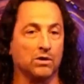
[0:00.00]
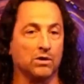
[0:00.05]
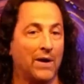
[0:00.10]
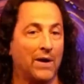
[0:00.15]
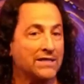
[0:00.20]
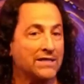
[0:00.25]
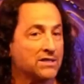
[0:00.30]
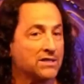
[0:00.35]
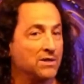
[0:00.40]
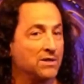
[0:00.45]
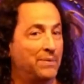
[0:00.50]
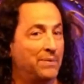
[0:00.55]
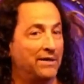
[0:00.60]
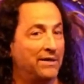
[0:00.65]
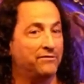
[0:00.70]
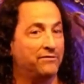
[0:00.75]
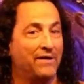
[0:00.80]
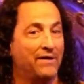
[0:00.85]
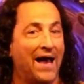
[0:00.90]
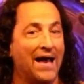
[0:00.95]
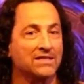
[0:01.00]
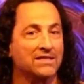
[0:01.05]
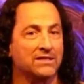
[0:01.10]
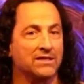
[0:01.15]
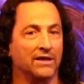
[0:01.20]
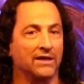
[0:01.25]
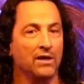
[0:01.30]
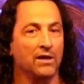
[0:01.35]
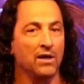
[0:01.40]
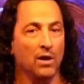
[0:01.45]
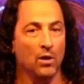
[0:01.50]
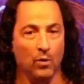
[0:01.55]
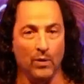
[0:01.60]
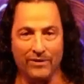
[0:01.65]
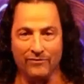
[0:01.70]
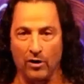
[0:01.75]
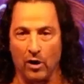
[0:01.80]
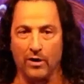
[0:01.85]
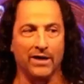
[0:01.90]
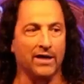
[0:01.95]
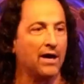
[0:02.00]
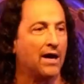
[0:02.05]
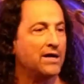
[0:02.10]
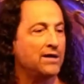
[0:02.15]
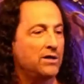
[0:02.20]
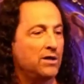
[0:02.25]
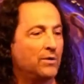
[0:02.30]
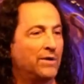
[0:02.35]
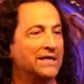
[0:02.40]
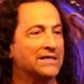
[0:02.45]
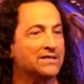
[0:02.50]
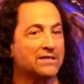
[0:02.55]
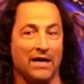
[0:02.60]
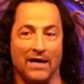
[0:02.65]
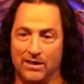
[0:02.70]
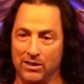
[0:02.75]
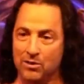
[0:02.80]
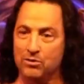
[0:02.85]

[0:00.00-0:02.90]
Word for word: quest to be fasting, we've already got a new insight.